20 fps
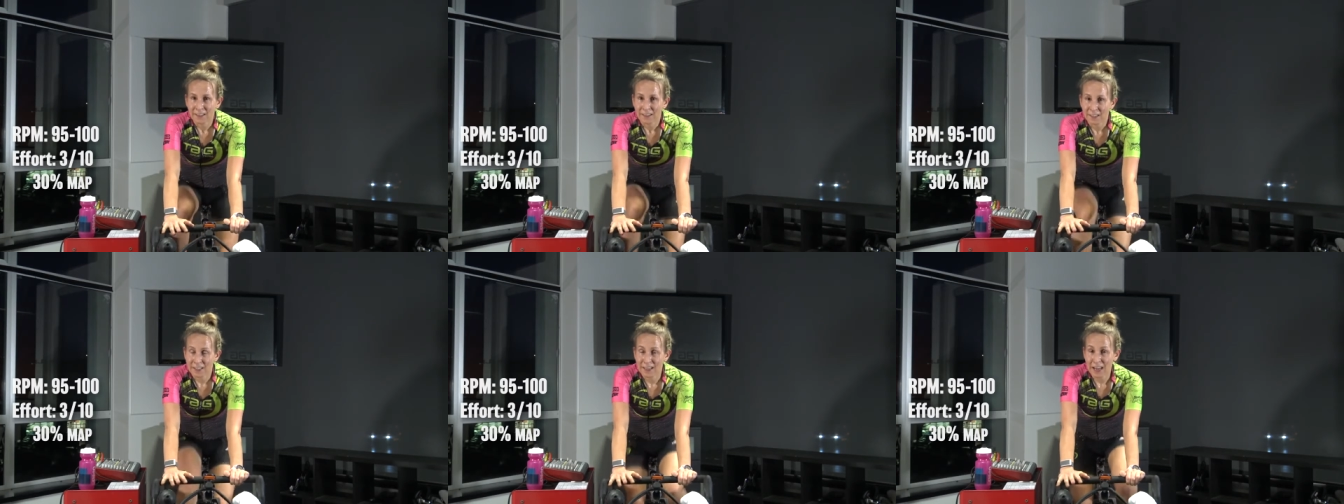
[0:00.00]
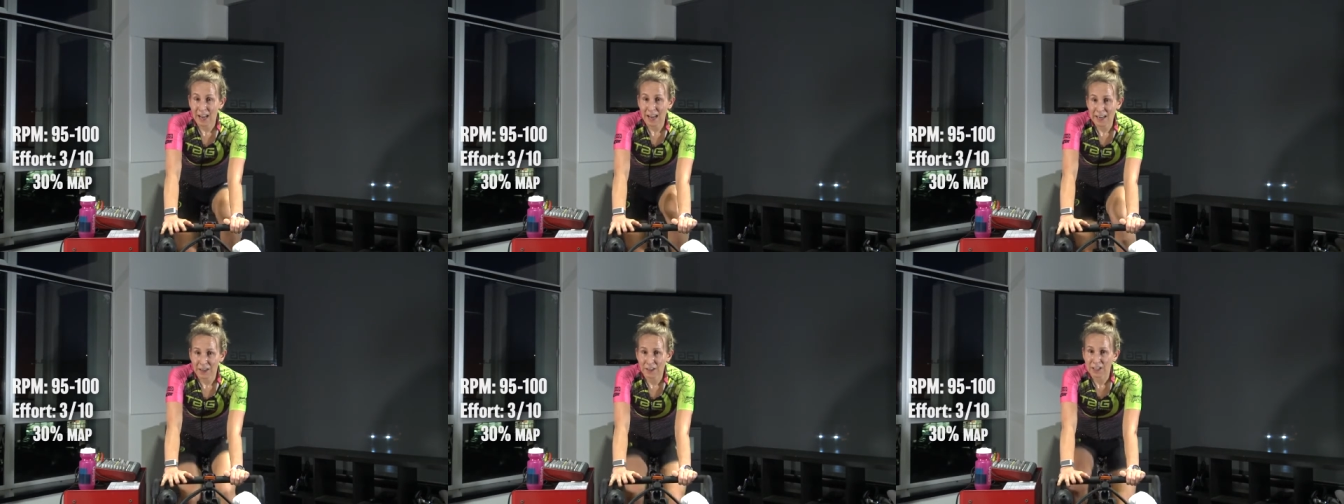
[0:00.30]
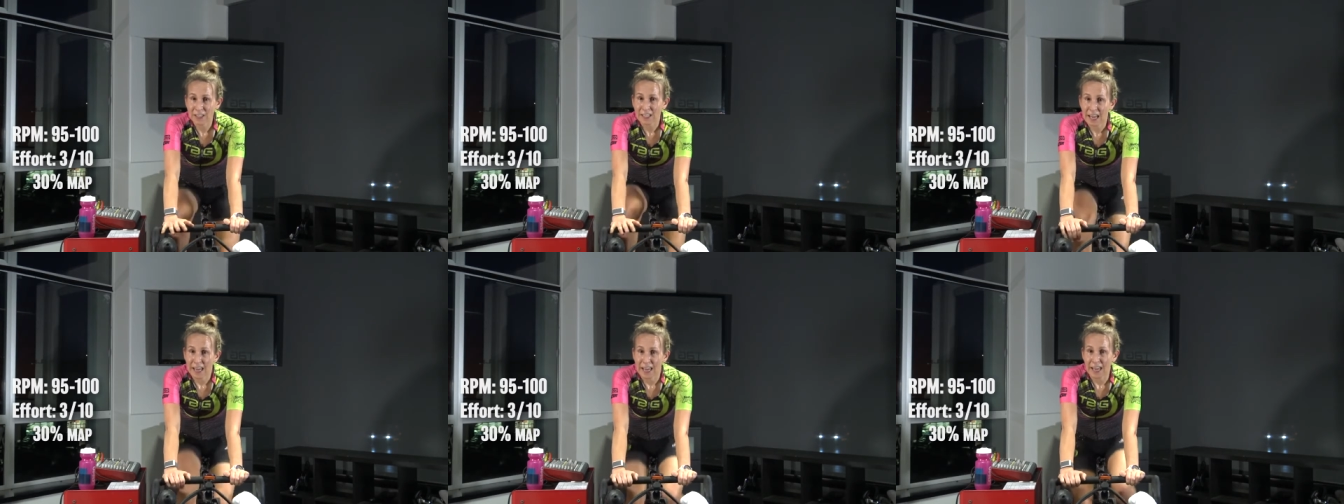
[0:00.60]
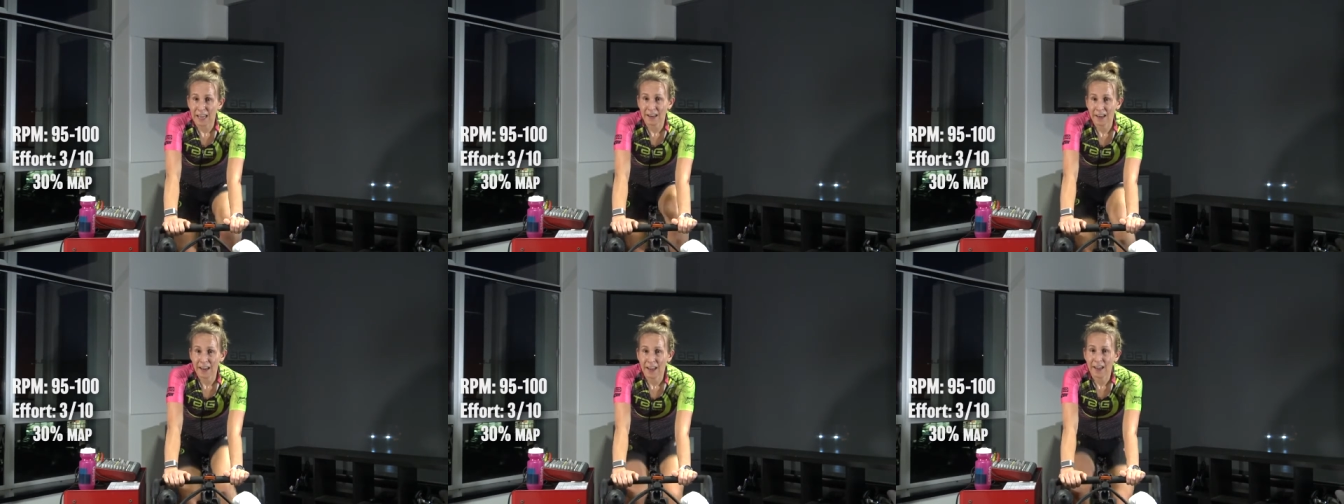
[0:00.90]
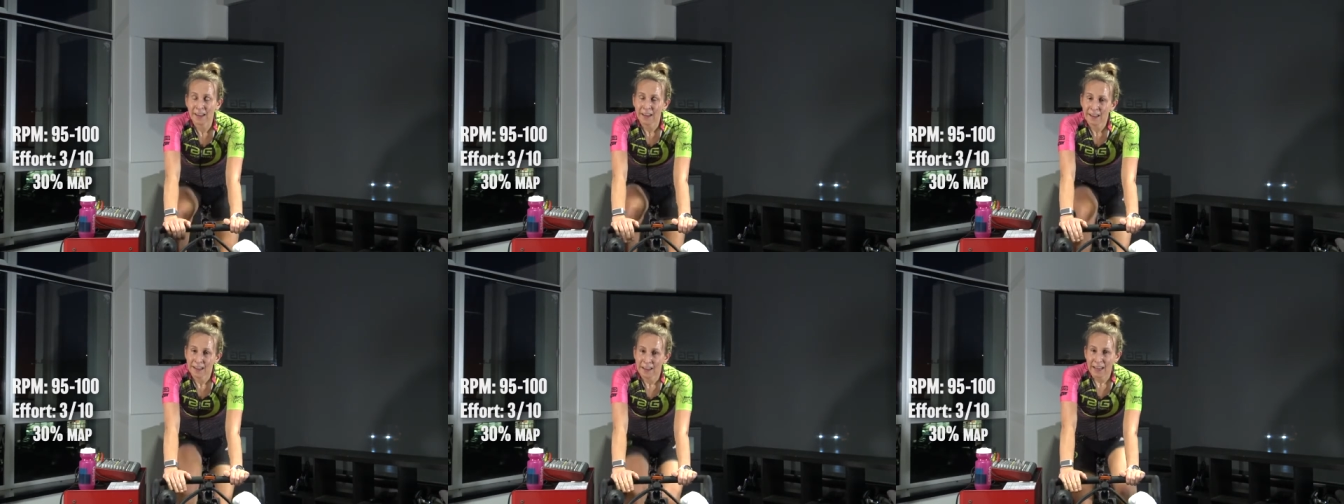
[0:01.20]
to 9 out of 10,
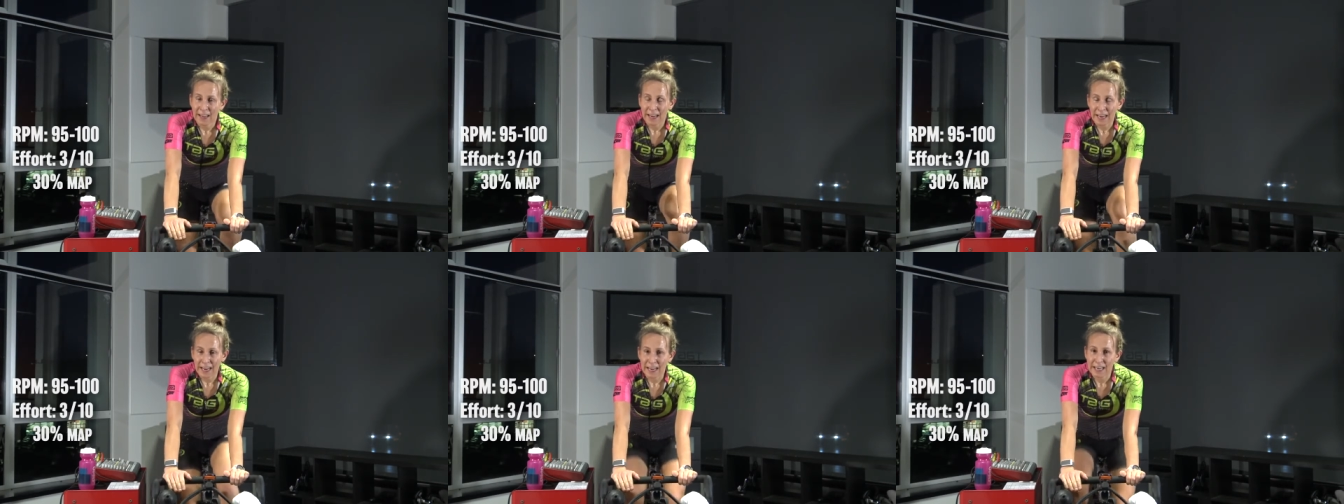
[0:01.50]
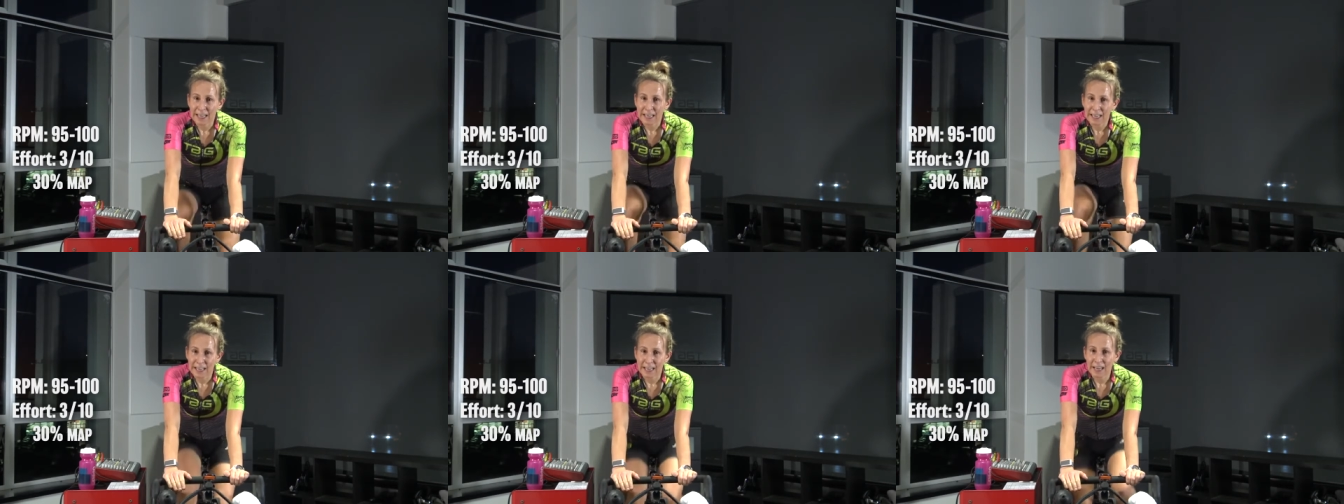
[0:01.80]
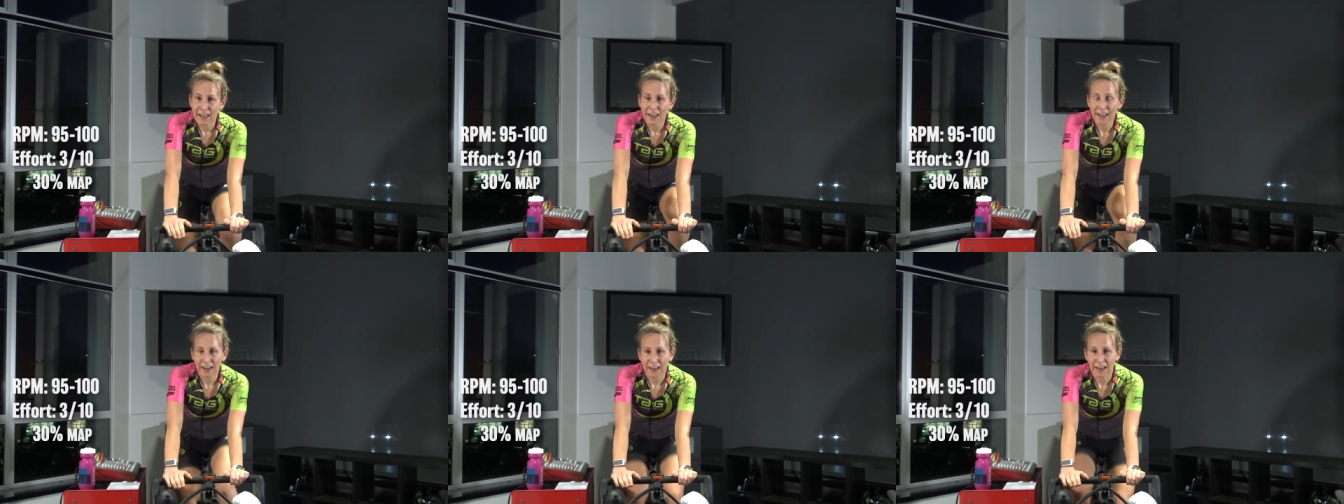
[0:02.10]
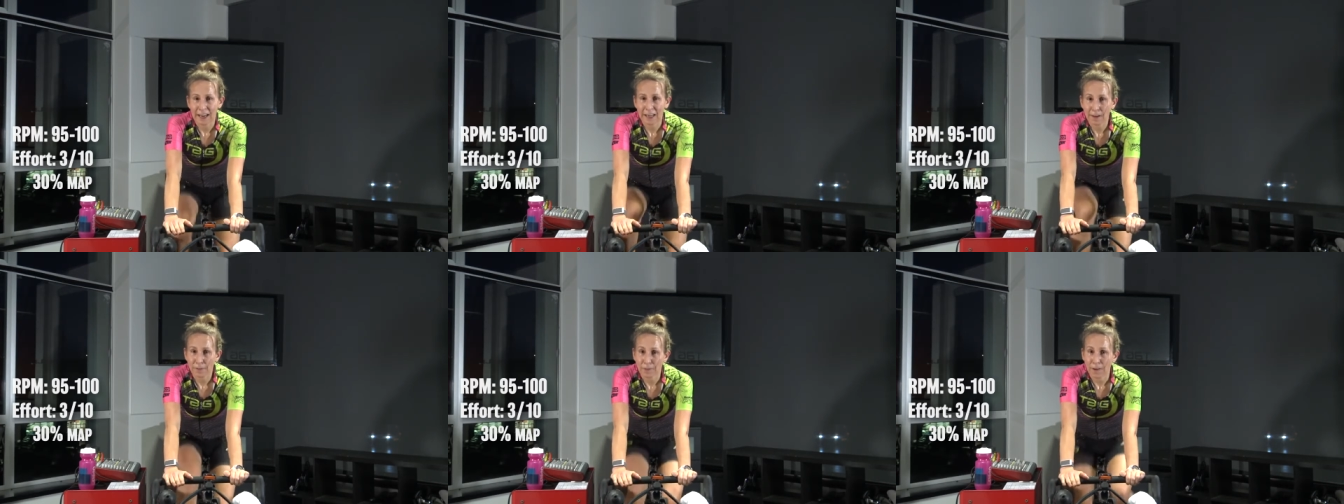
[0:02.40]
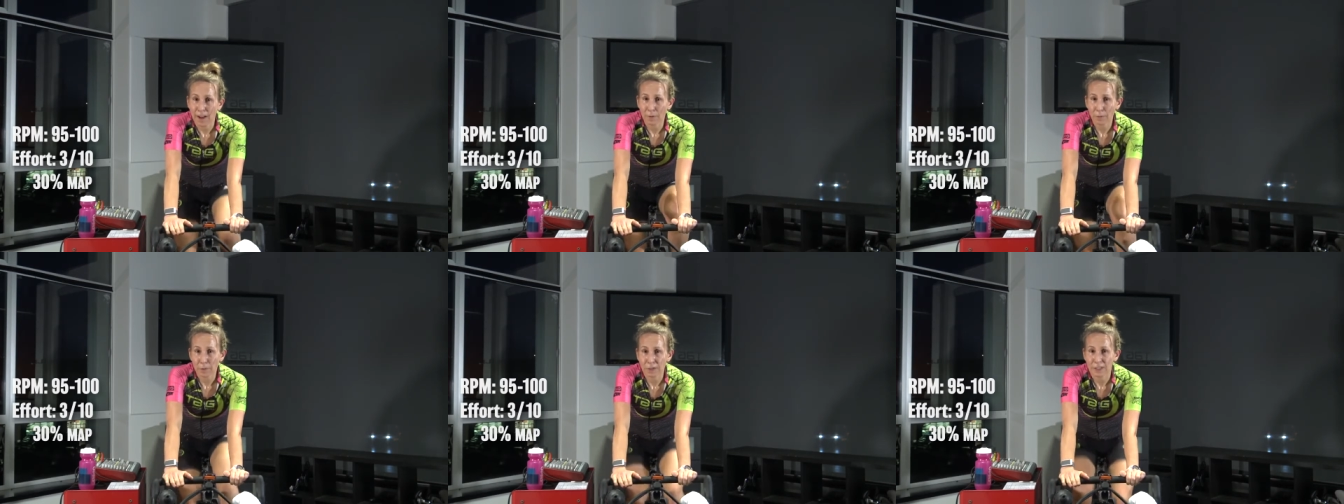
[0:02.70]
80,
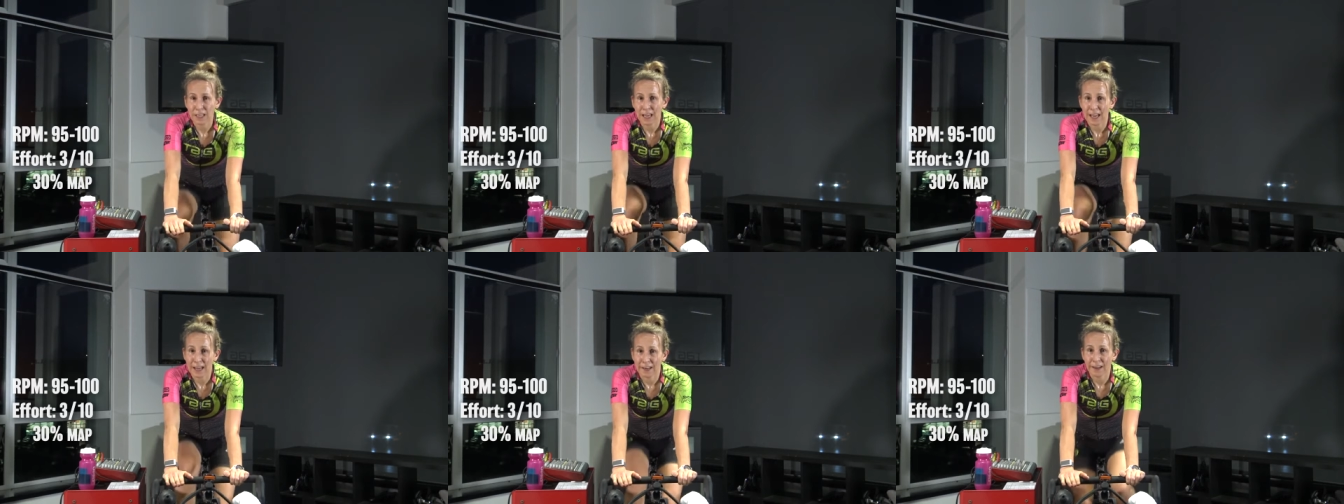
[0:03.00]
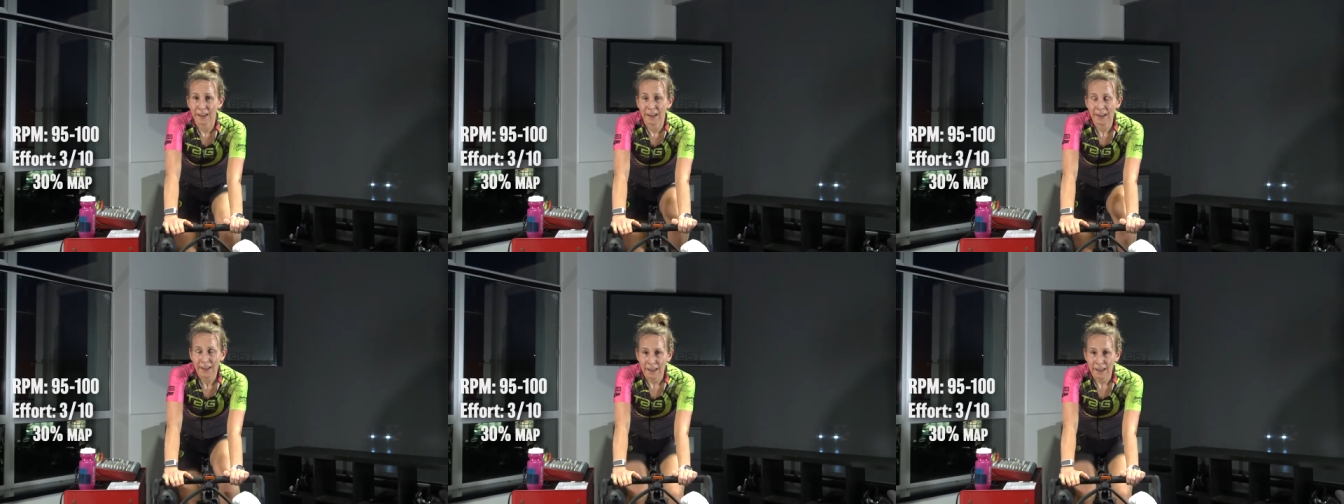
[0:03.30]
85%,